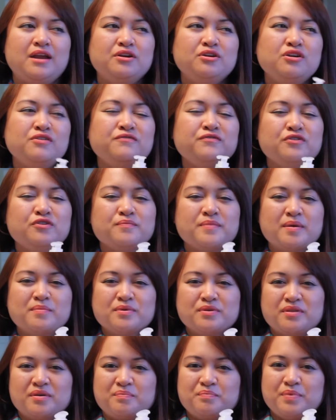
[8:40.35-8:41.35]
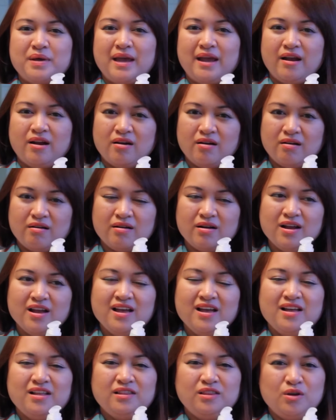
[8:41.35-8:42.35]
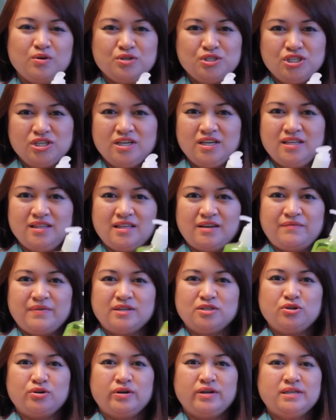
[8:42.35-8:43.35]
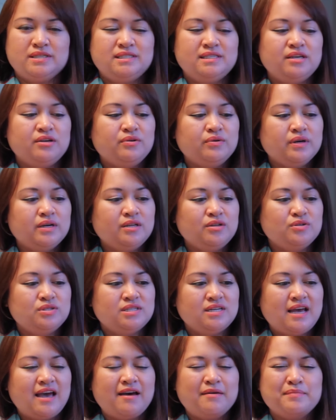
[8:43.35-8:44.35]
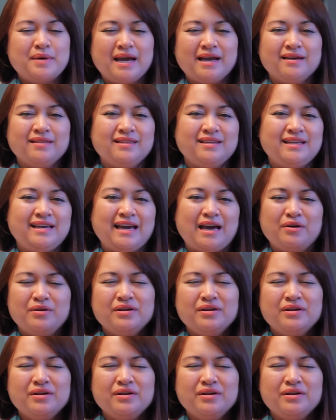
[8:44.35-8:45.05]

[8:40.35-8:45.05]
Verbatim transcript: I don't know if you remember the pear lotion that Victoria's Secret used to have back in the day.